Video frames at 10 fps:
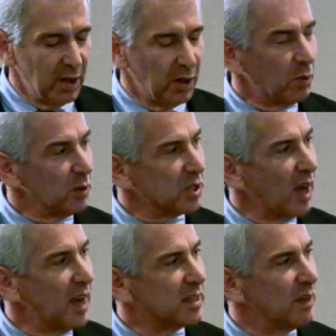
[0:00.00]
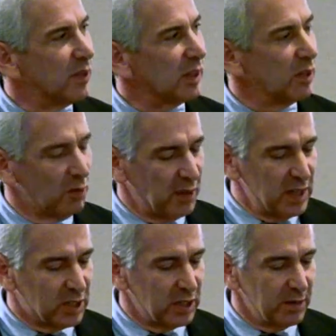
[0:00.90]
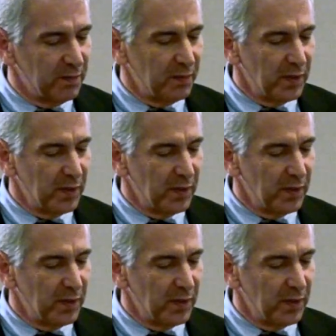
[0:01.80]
through a scientific innovation,